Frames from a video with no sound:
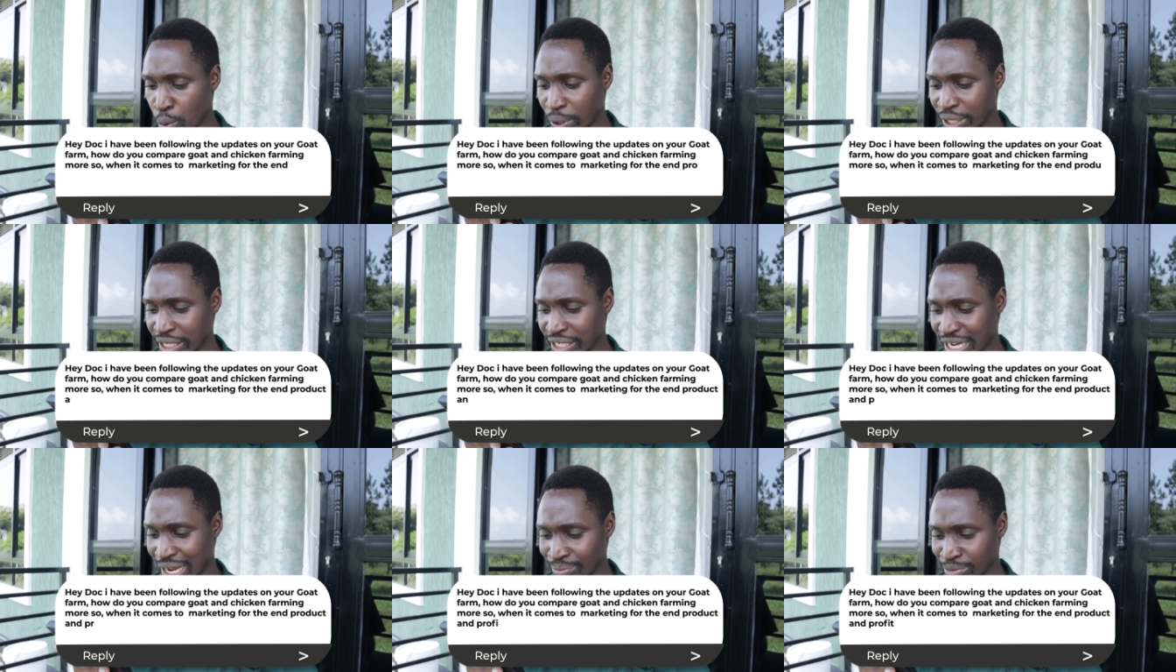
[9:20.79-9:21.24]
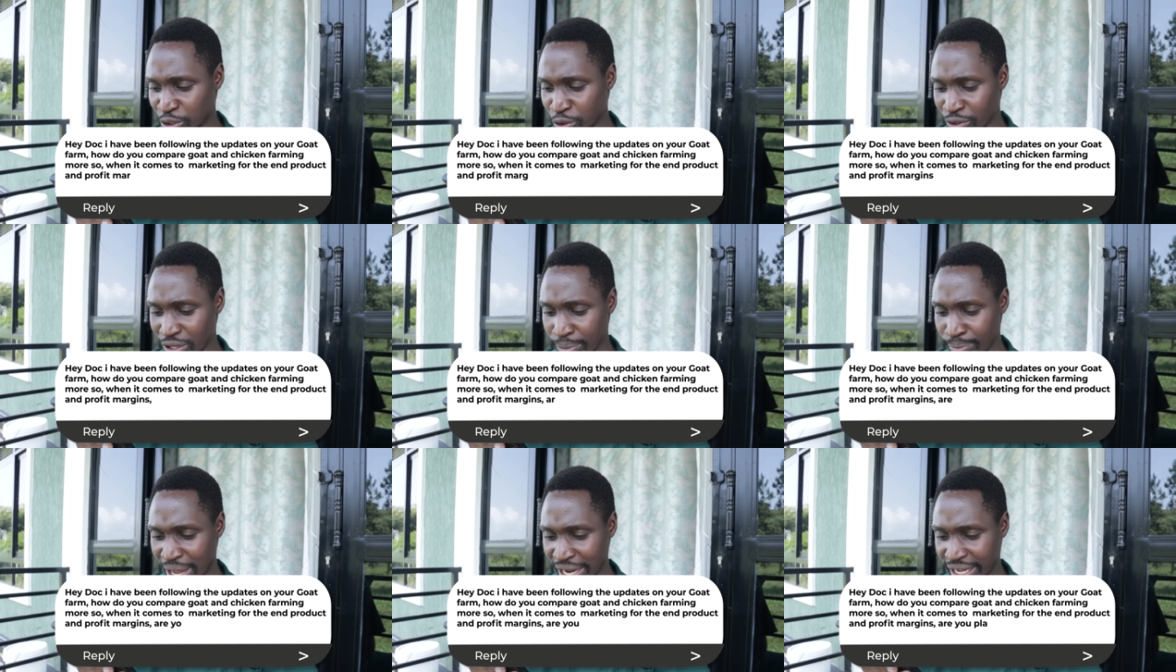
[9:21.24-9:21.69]
when it comes
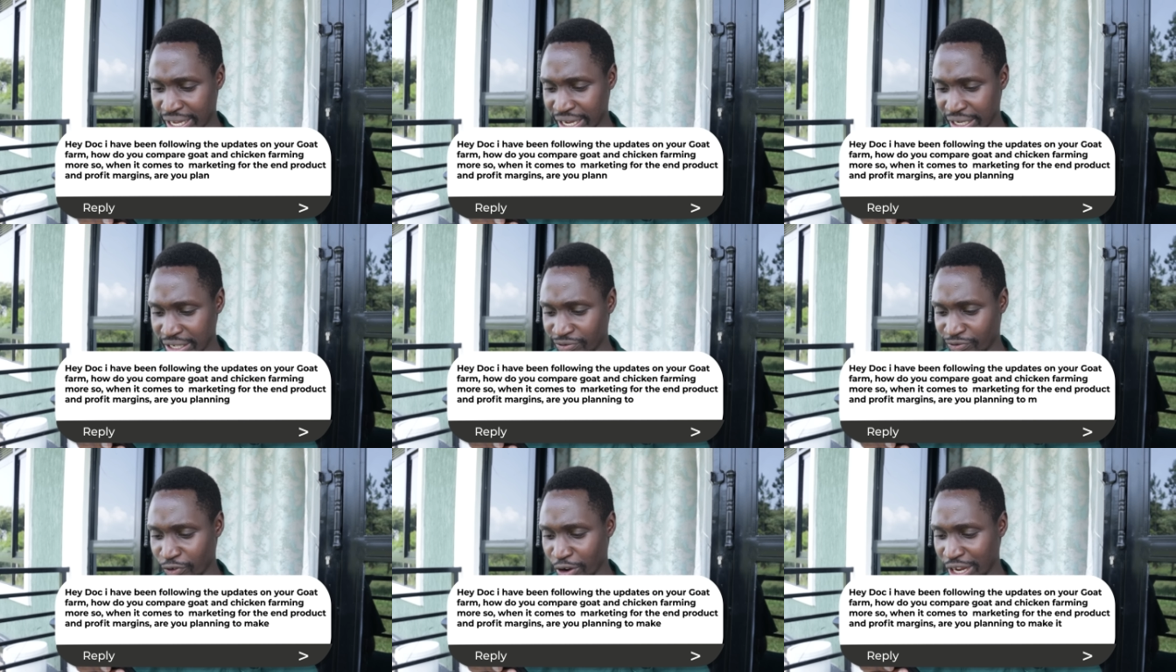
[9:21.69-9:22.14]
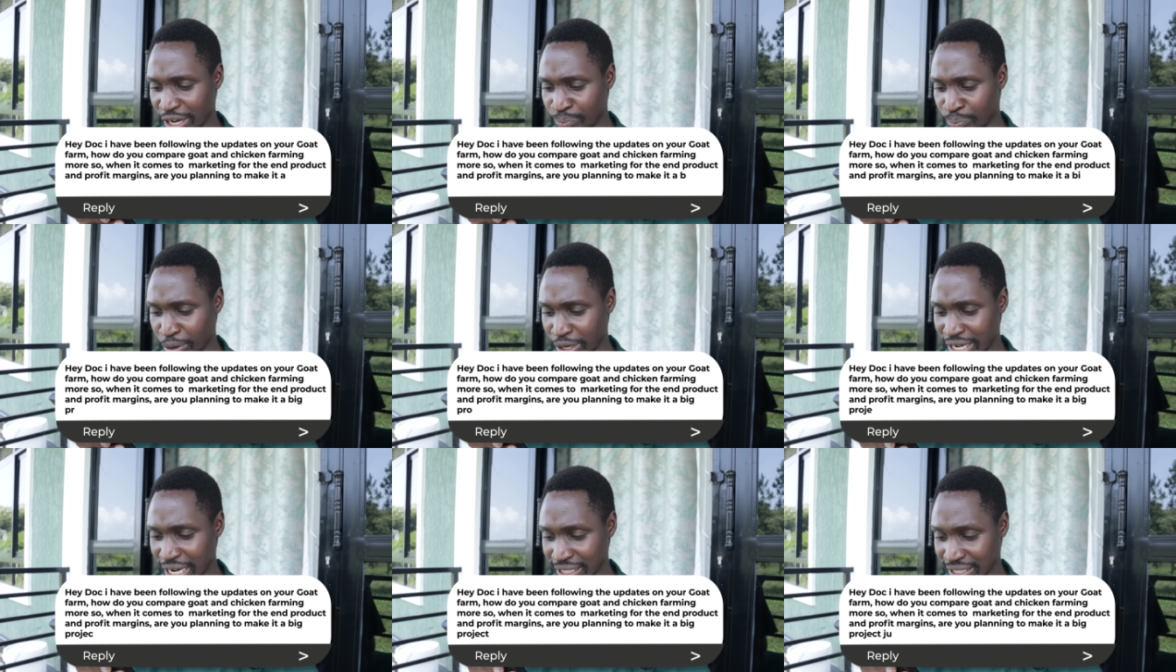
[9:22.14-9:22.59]
to the market for
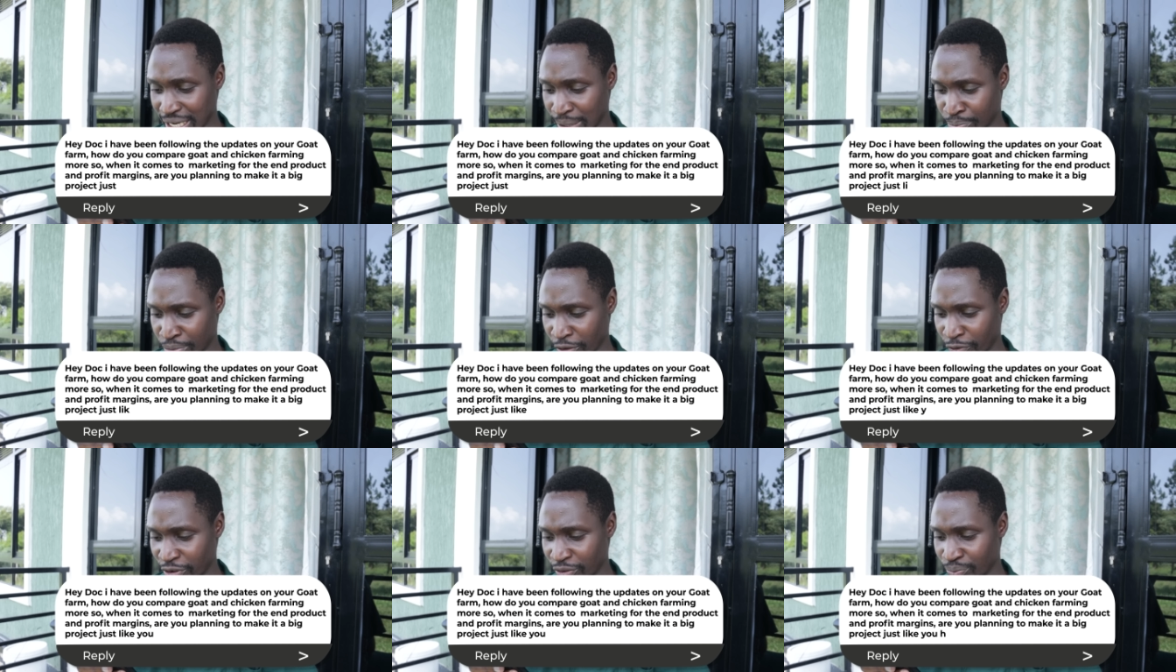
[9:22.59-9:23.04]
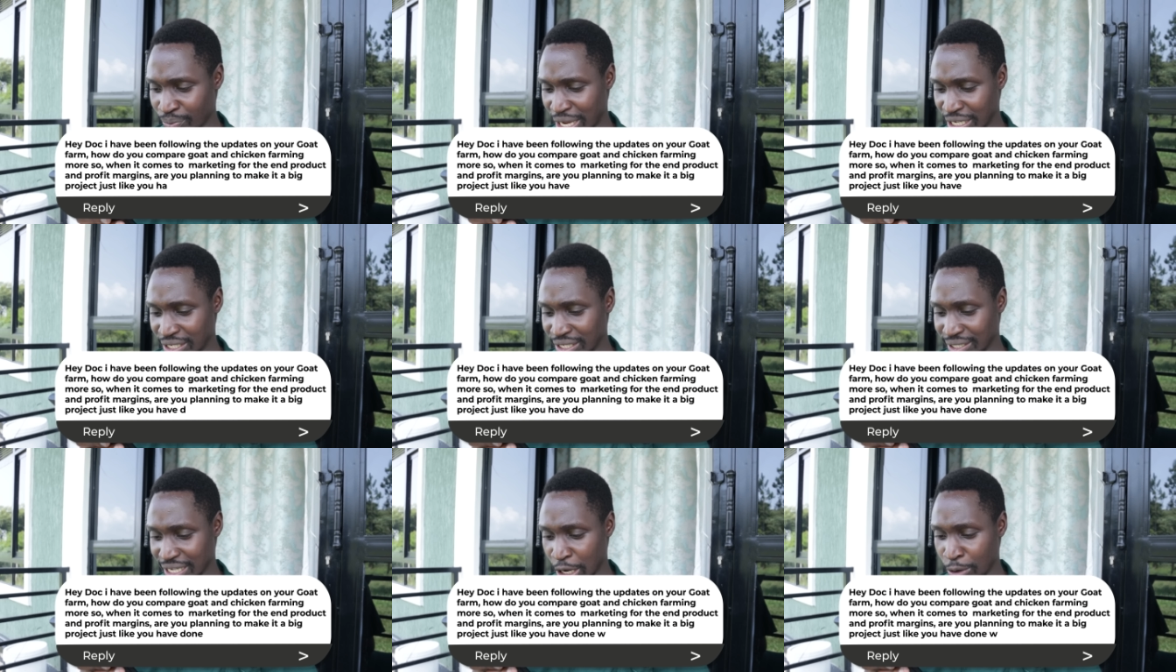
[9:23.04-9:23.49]
end products and profit
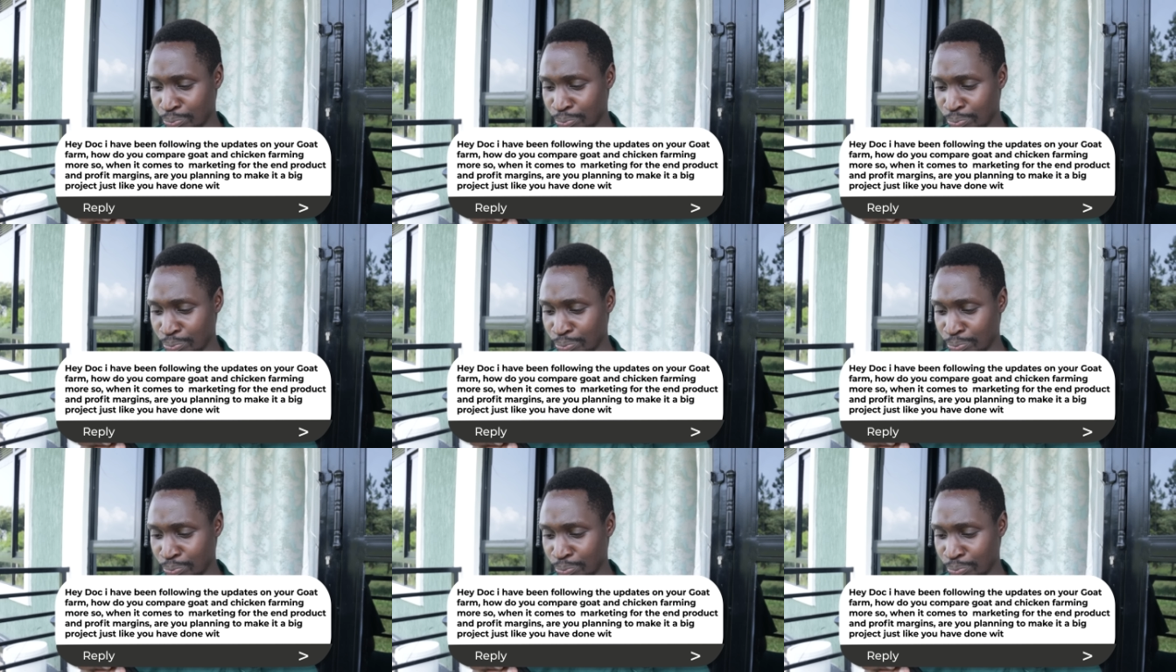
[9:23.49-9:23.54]
margins?